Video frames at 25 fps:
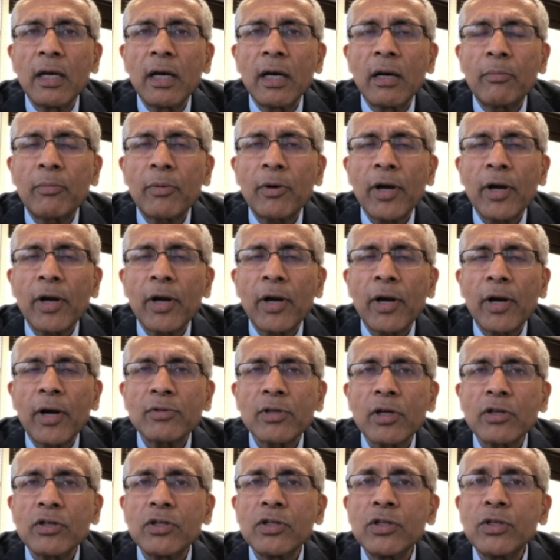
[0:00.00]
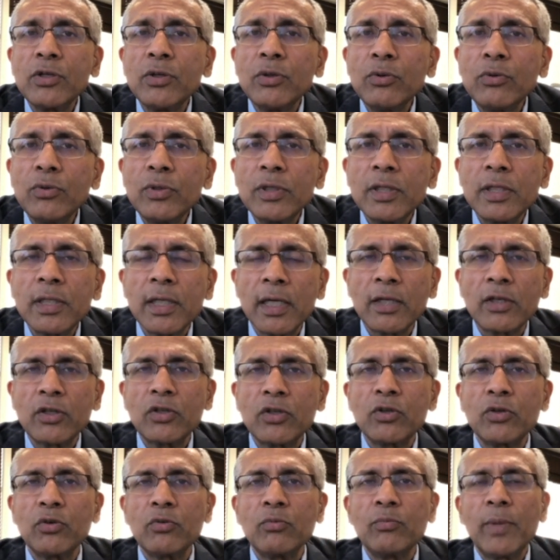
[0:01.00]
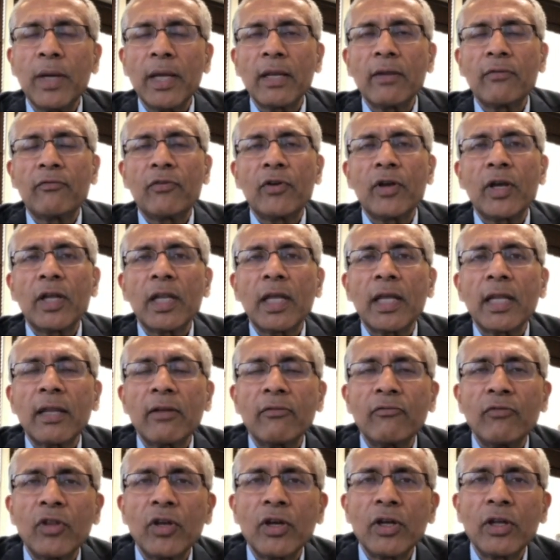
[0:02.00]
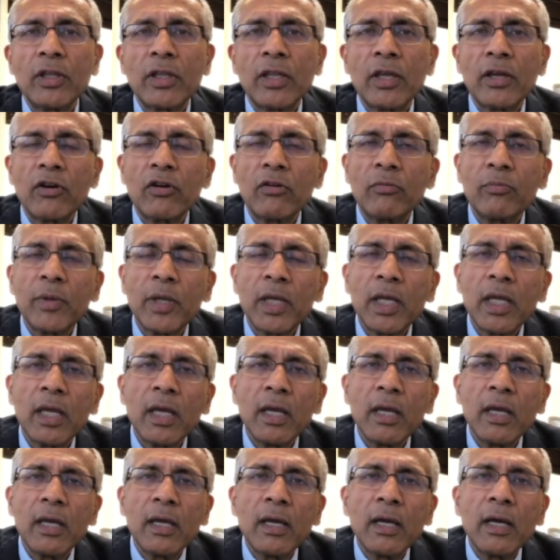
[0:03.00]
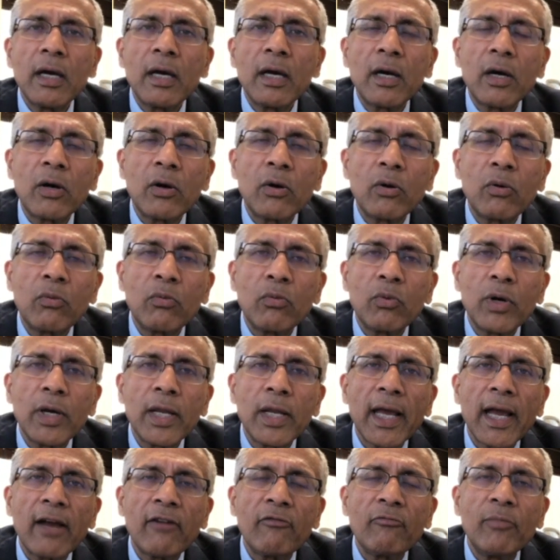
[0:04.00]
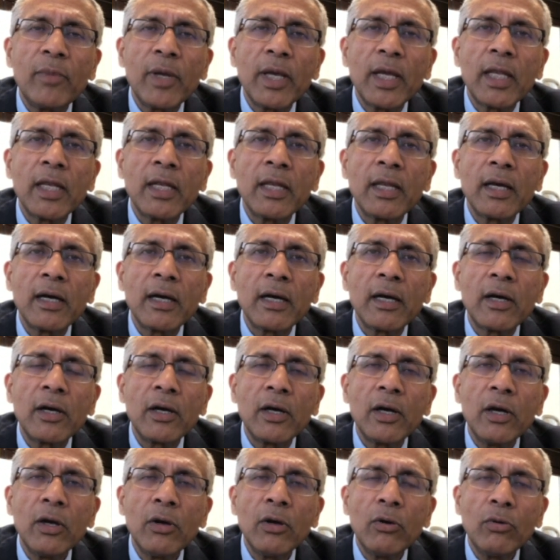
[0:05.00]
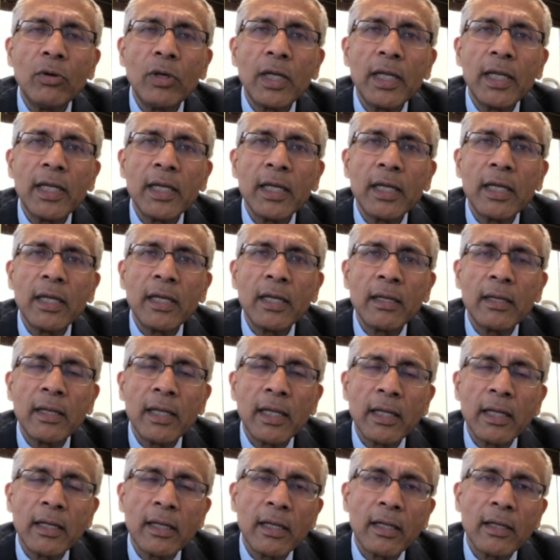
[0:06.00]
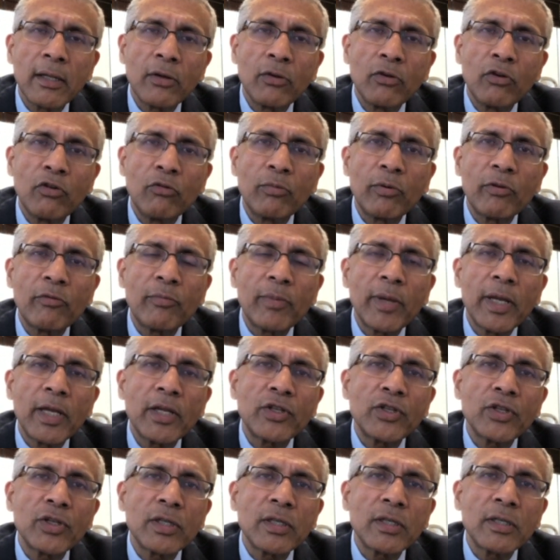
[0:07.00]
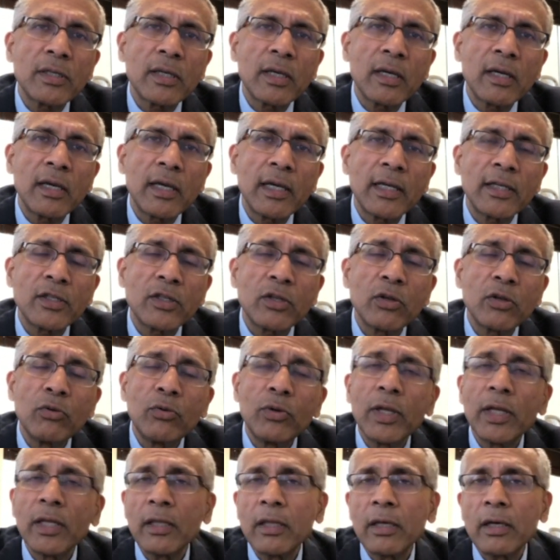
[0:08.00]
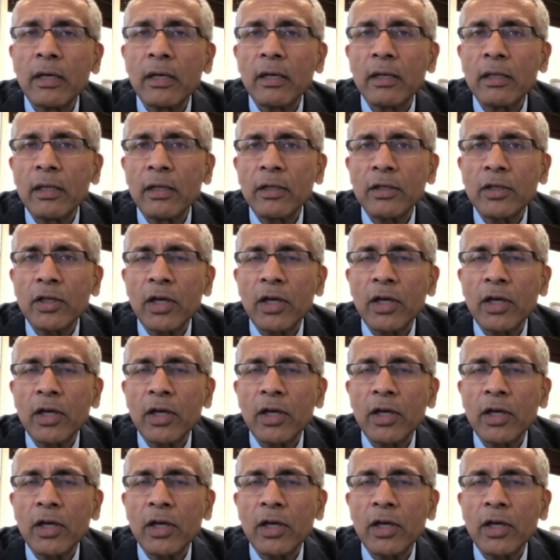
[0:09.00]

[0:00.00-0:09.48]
perhaps are too sick to benefit, and if the therapy would have been only in a group of patients excluding the